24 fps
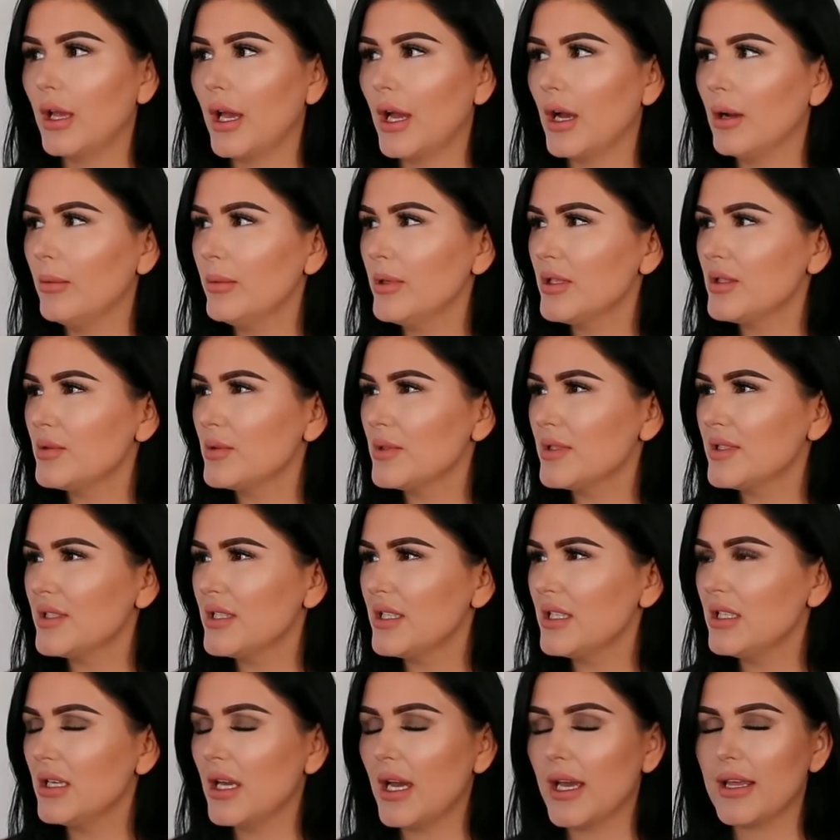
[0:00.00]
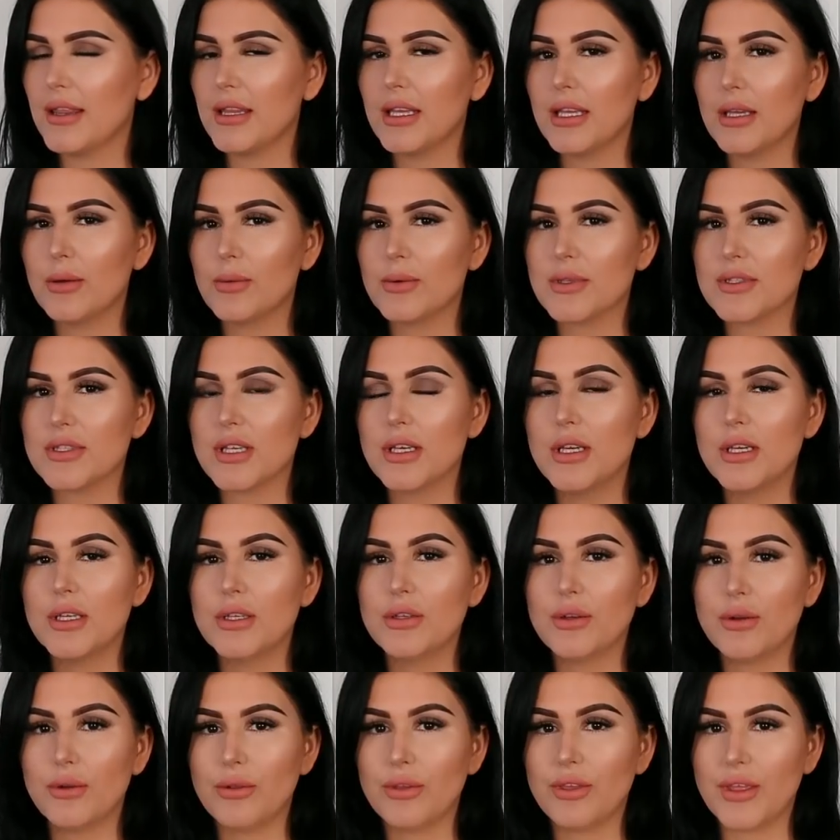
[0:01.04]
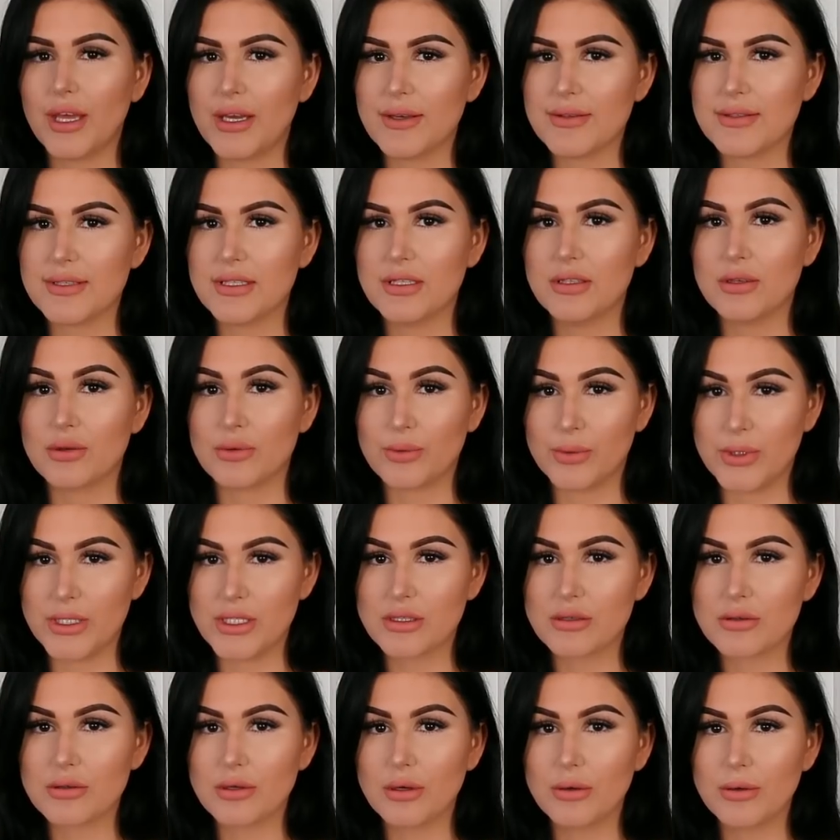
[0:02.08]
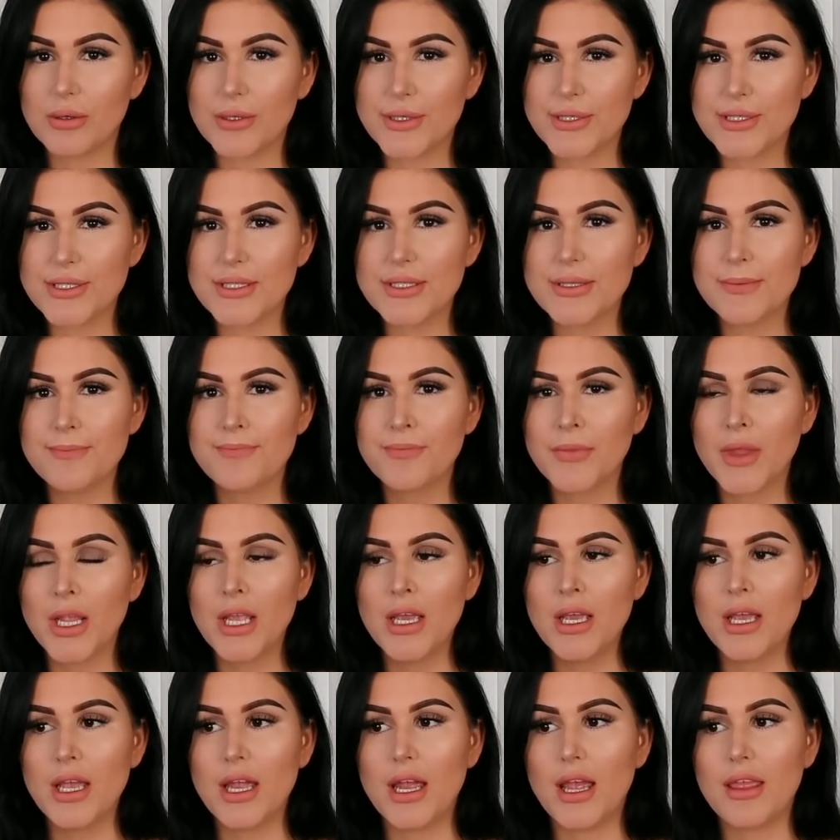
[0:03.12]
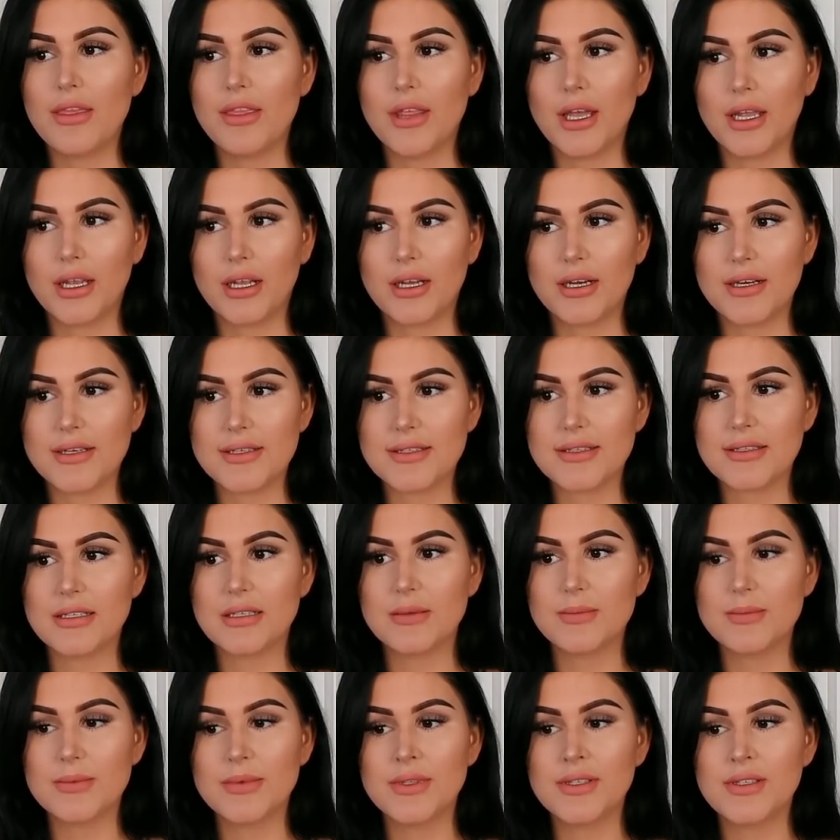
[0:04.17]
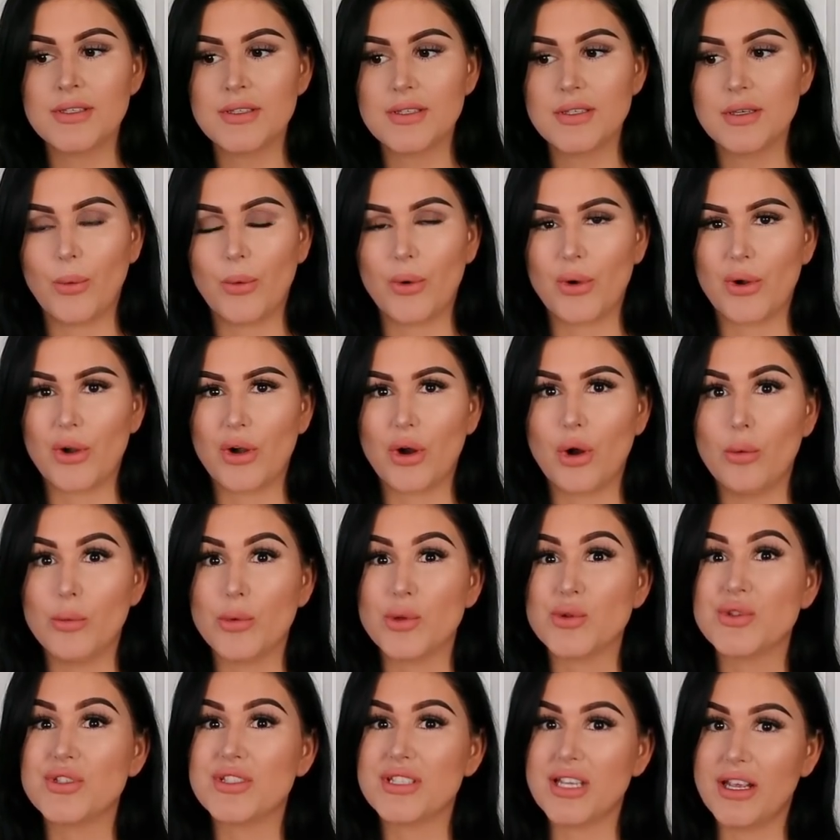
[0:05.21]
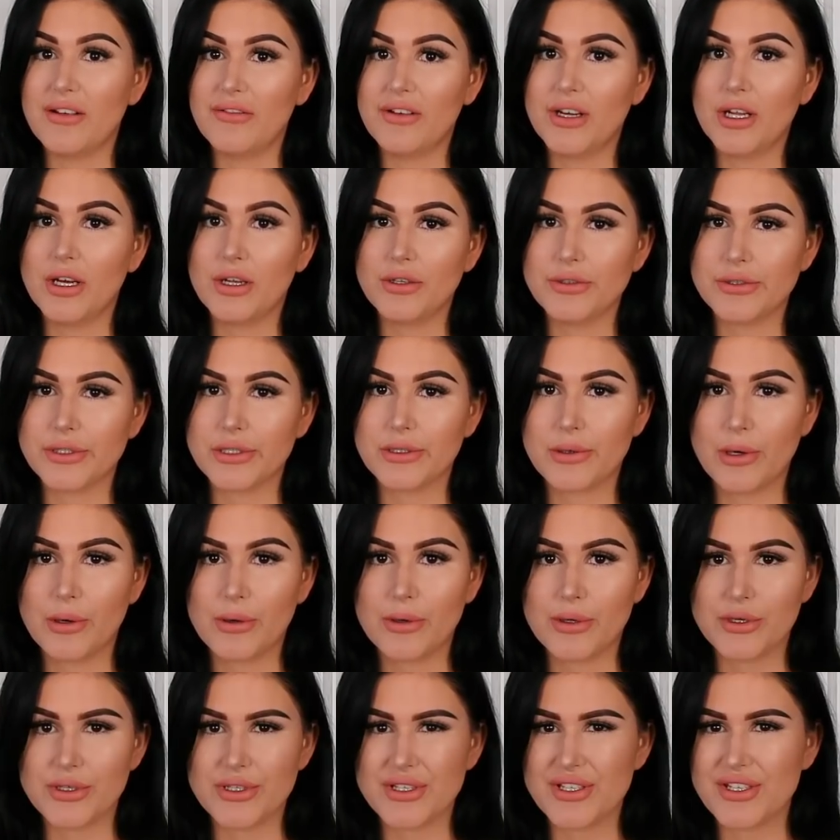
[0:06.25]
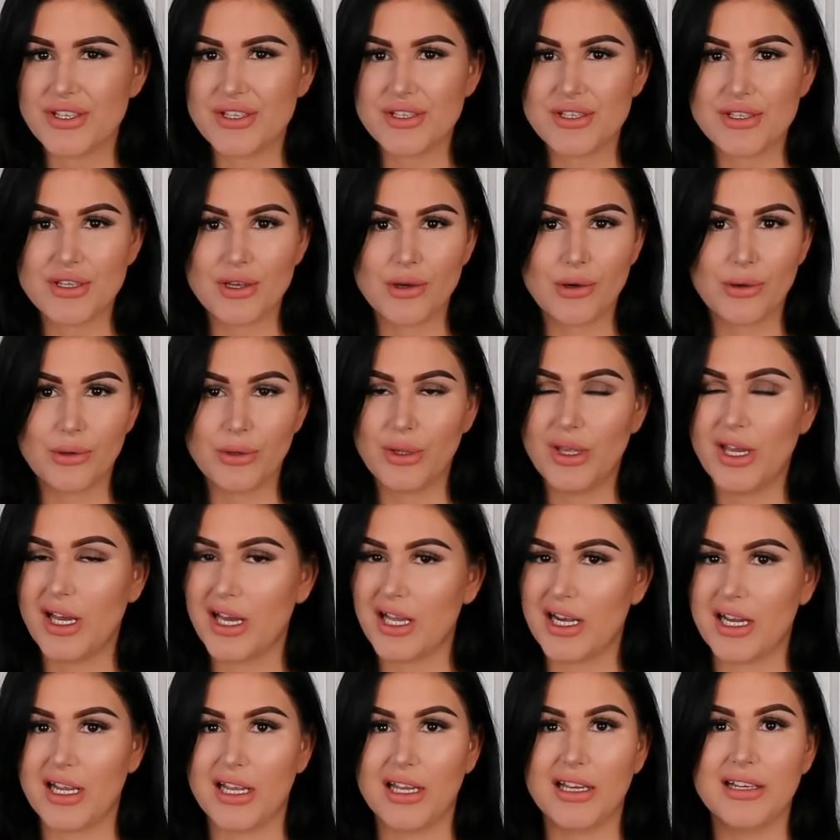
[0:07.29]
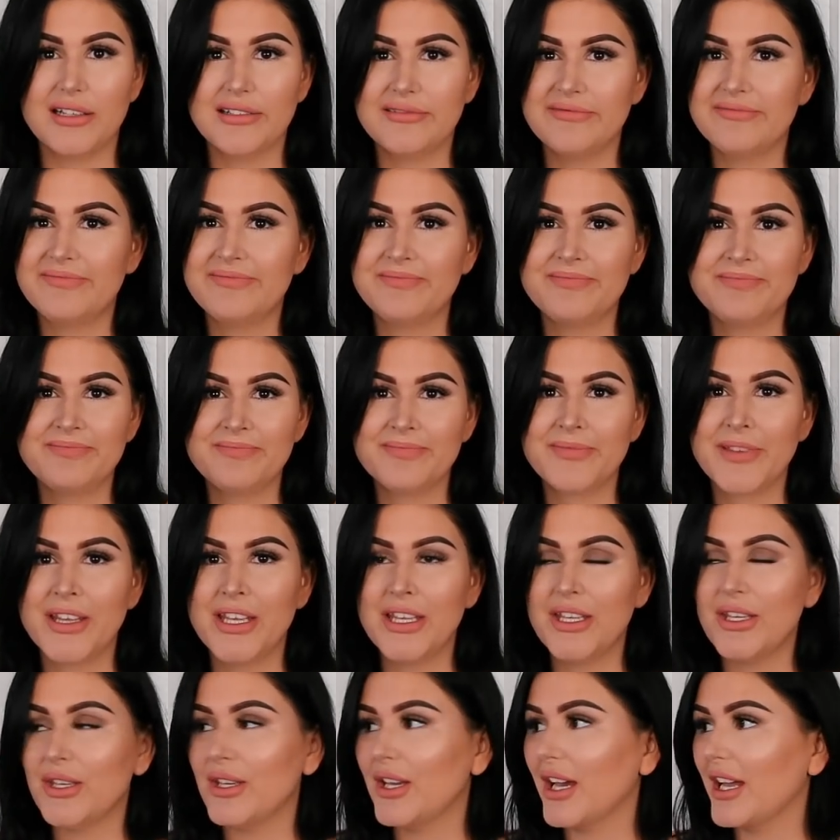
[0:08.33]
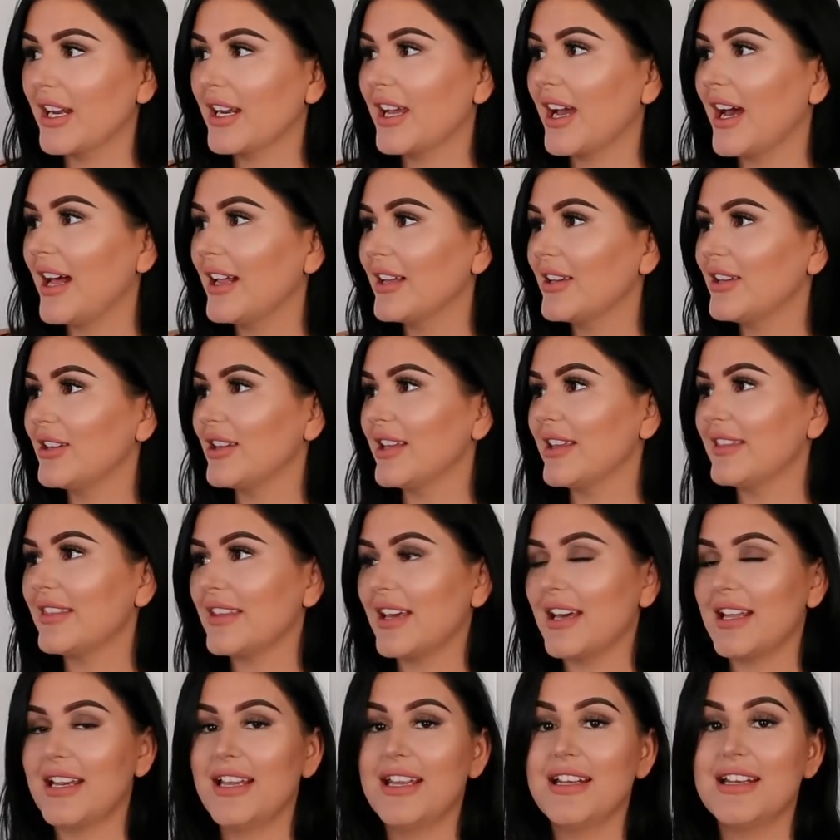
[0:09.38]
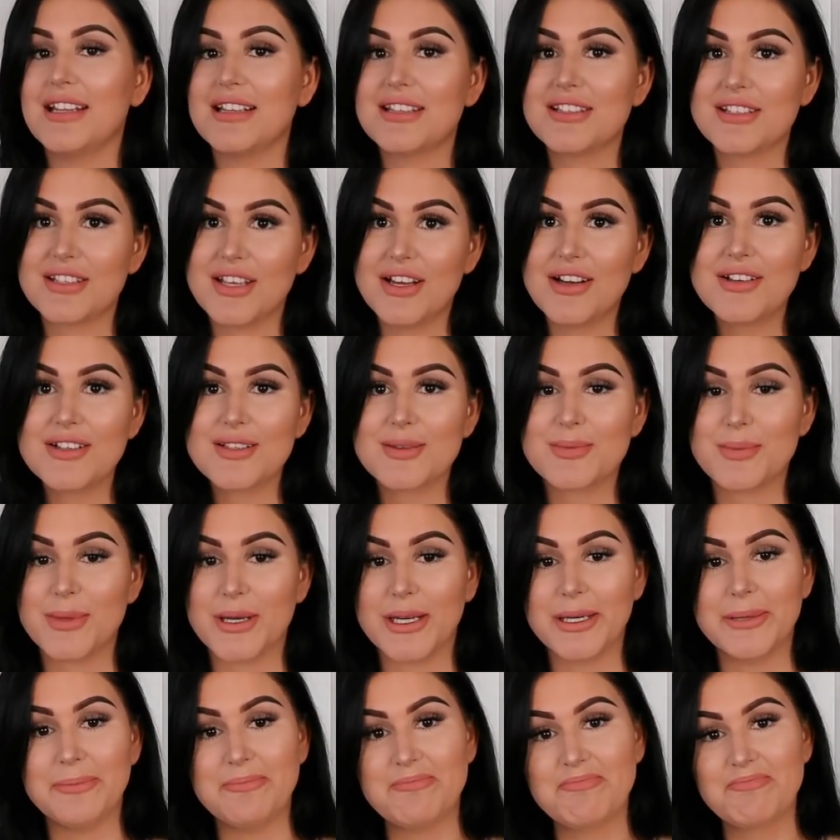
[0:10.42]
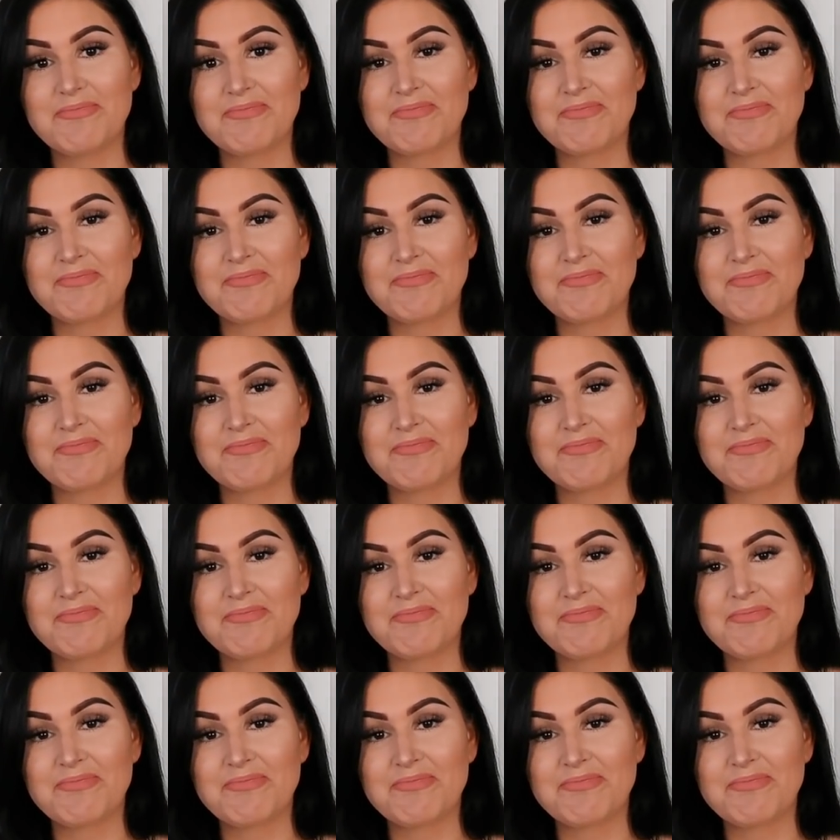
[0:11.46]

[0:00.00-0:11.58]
how much was it? I think it was 2,000 Norwegian kroners, and then customs were almost 700 kroners, so you gotta calculate that in. It sucks, but